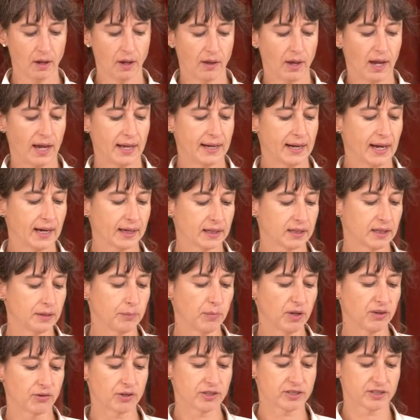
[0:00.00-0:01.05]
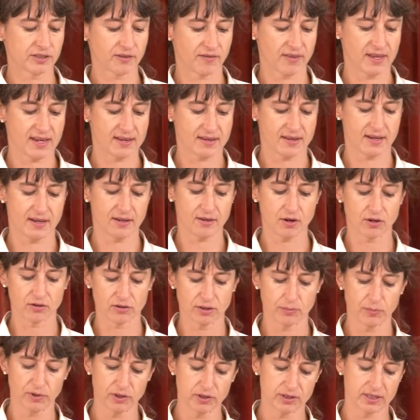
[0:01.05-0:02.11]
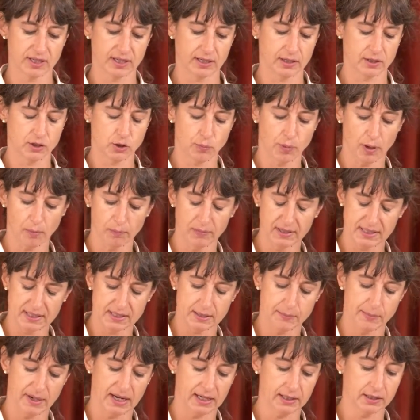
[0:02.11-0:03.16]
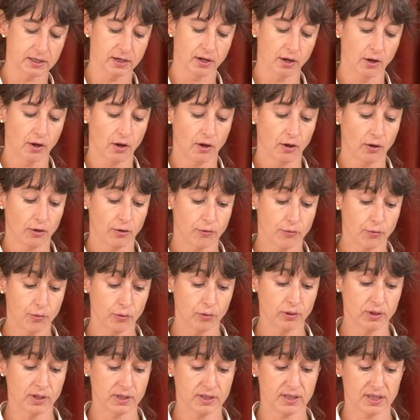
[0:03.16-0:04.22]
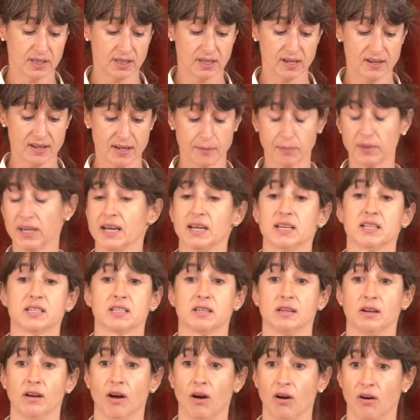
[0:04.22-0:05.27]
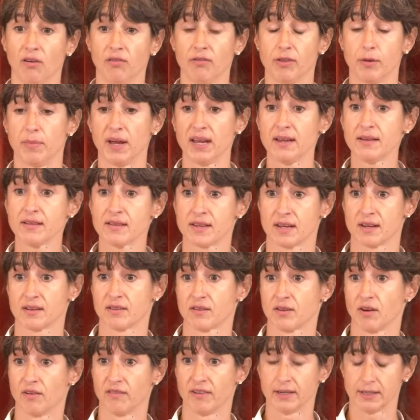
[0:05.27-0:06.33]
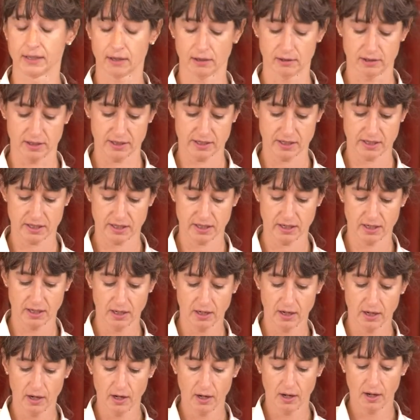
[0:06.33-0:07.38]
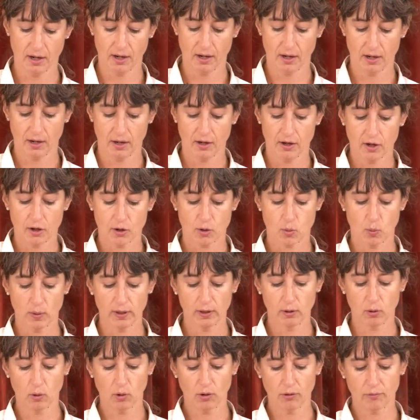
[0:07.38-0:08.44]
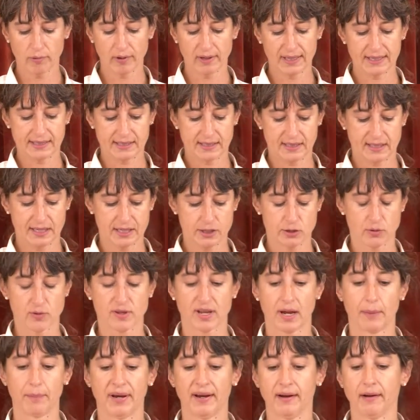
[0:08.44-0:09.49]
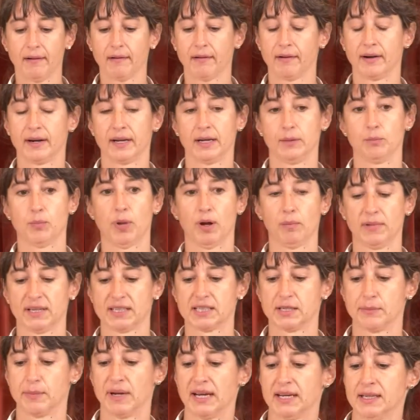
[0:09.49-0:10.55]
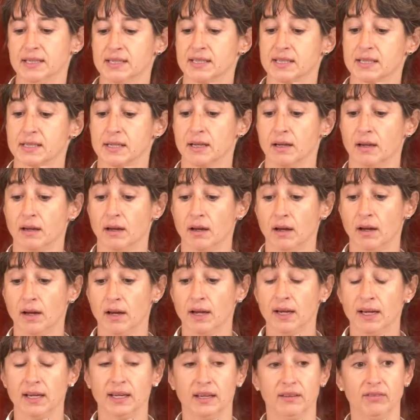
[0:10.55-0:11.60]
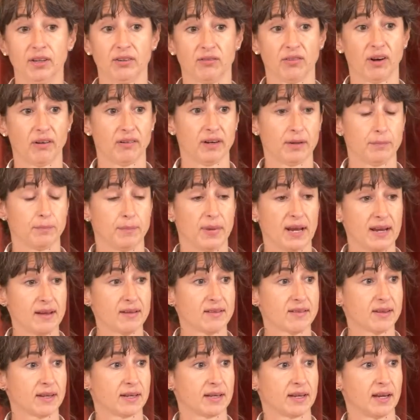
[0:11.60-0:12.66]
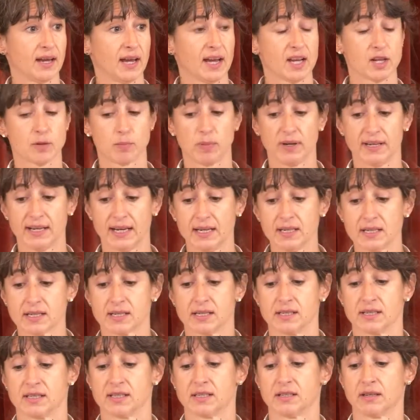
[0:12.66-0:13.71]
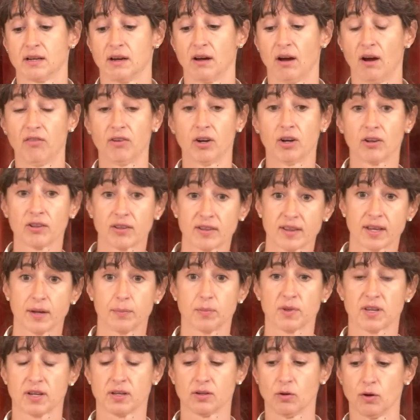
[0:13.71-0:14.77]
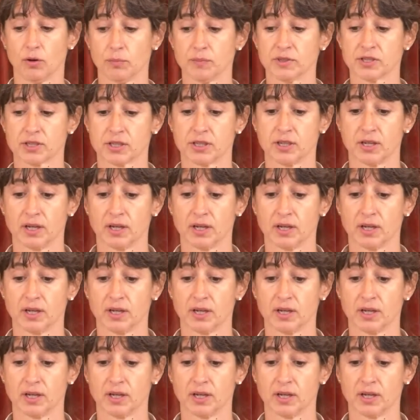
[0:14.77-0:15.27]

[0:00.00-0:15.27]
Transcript: An academic version of this is contributing to public debate through dissemination of the basics of our knowledge. So when law-related issues appear in public debates, even very basic explanations of concepts and norms